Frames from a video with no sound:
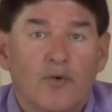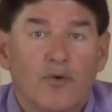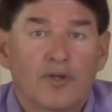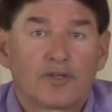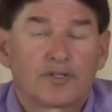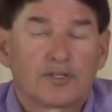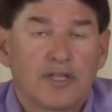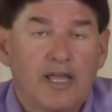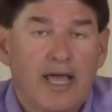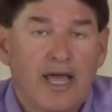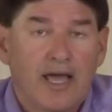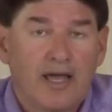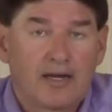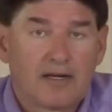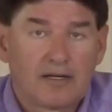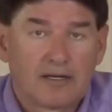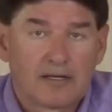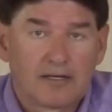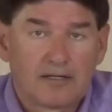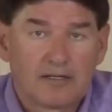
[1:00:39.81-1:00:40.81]
which
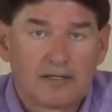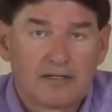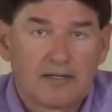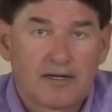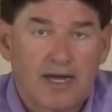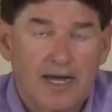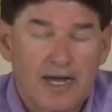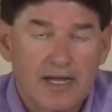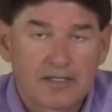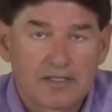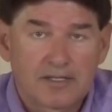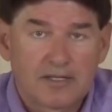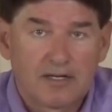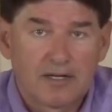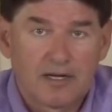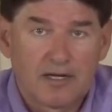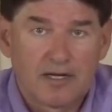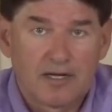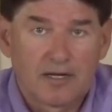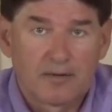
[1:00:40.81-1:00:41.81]
then
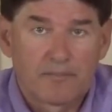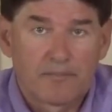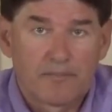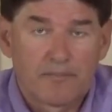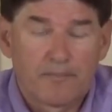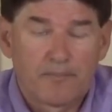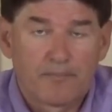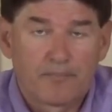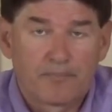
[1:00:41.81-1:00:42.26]
uh,